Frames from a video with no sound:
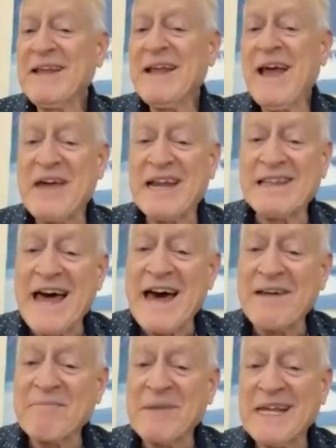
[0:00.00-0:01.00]
that
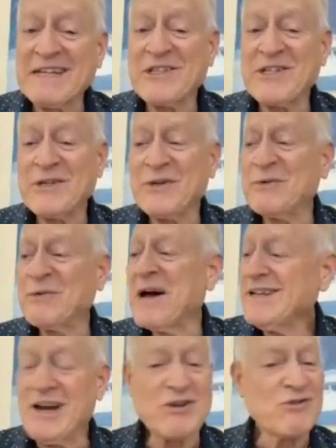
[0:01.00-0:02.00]
allowed me to,
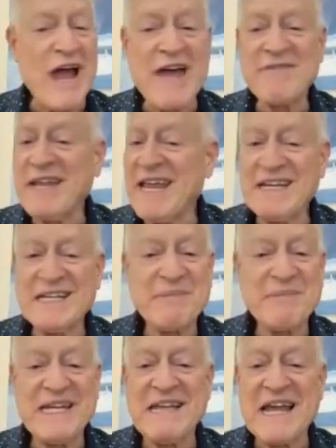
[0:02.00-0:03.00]
drive at any
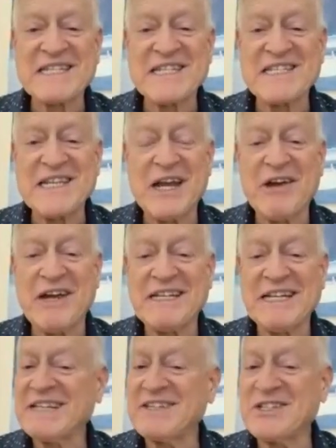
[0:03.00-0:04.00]
speed necessary
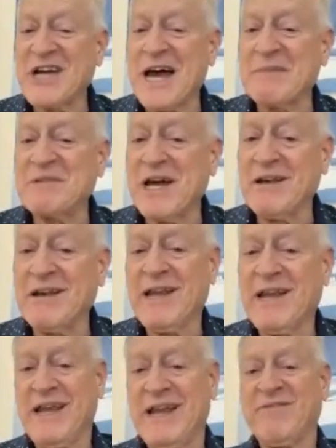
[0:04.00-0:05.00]
to get the job done.
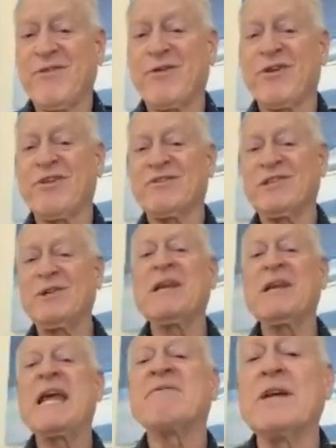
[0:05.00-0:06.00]
For
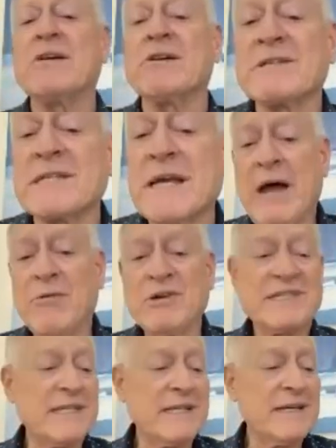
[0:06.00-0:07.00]
2.5 years, I
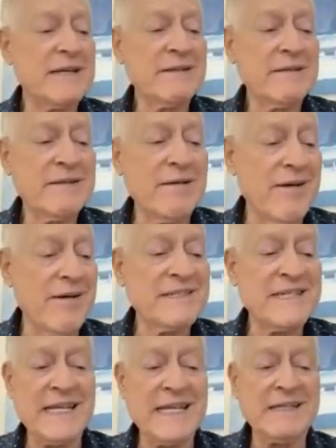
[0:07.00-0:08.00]
was the
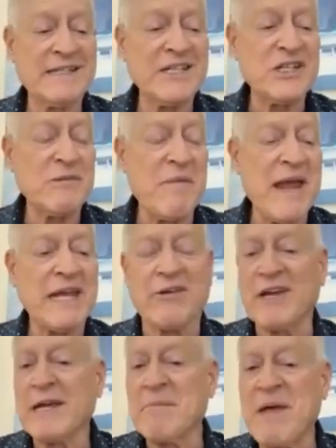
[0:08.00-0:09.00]
on-scene decision
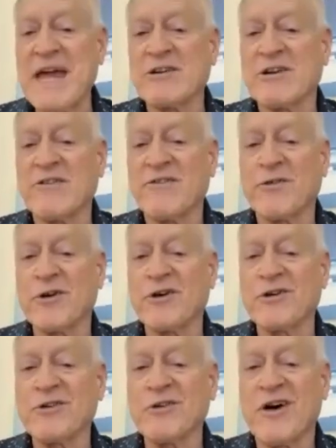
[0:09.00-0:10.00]
maker and commander
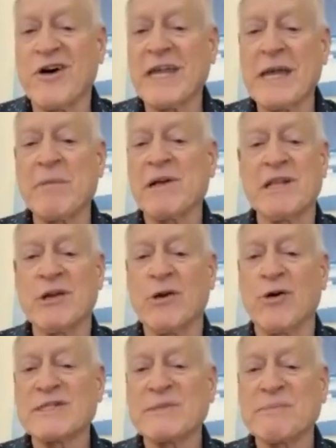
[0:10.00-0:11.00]
for all the chemical and
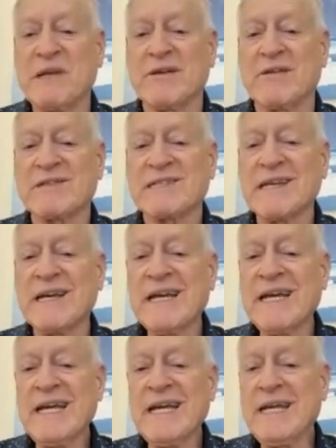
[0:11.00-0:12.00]
oil spills
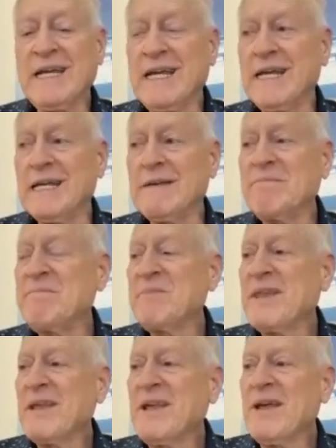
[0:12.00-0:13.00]
in
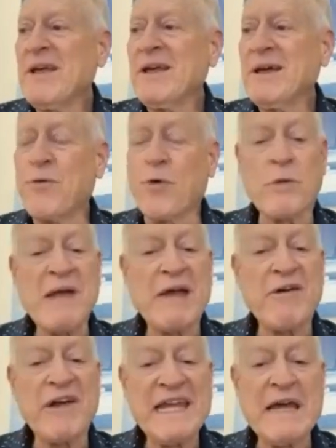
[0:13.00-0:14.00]
4 Bay
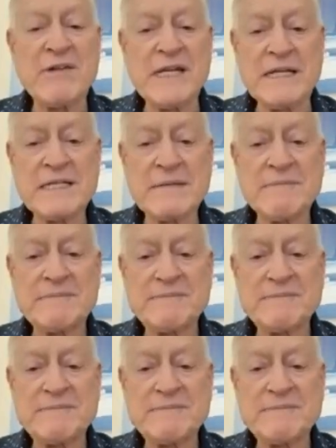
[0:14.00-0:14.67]
Area counties.